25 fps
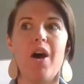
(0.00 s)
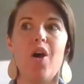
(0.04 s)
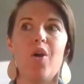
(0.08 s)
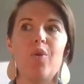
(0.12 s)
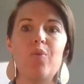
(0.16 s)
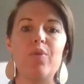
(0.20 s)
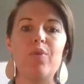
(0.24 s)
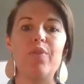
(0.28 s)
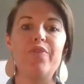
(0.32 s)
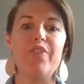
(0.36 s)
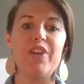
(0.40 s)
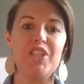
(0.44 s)

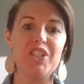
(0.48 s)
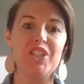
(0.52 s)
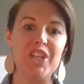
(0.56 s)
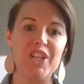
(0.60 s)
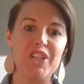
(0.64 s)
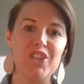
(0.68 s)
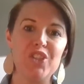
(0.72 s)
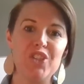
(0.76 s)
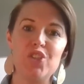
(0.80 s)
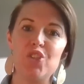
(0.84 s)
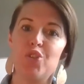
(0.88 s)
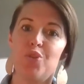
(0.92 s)

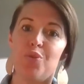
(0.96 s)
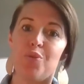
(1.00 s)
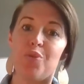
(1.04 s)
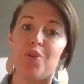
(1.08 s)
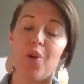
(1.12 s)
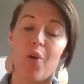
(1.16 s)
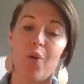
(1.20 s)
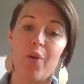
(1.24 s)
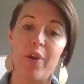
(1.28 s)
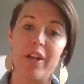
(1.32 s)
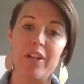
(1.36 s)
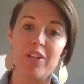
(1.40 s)
revisions to
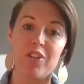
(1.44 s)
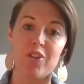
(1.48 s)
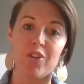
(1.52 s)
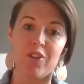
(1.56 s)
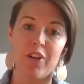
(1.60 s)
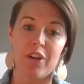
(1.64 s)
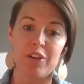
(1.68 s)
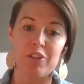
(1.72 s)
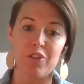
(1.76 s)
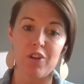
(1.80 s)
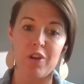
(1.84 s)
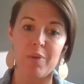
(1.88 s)
your
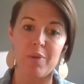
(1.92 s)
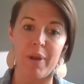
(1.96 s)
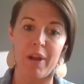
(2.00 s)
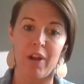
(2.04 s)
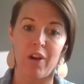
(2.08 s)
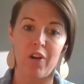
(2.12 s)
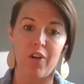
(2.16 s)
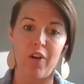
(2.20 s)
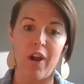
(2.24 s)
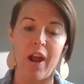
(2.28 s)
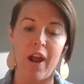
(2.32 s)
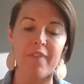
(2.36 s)
introductory
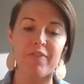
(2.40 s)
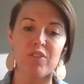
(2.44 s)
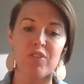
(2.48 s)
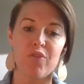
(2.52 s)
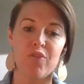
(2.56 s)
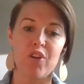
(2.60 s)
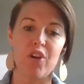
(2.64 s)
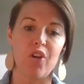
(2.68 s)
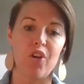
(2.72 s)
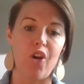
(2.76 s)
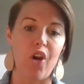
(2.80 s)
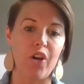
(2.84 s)
paragraphs
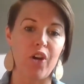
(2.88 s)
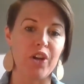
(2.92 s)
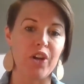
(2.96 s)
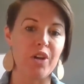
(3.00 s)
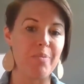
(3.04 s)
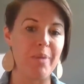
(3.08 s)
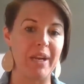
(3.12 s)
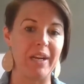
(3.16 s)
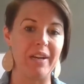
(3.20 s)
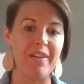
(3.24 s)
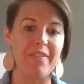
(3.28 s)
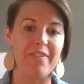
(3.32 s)
for your
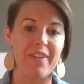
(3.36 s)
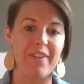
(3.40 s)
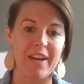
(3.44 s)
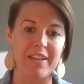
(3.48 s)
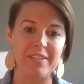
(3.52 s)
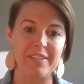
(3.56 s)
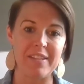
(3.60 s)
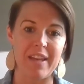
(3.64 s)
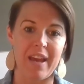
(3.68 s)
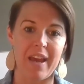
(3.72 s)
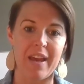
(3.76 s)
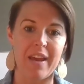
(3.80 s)
argumentative
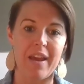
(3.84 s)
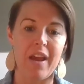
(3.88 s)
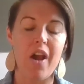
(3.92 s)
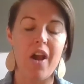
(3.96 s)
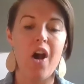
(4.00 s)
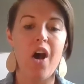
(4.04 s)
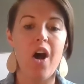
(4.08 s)
essay.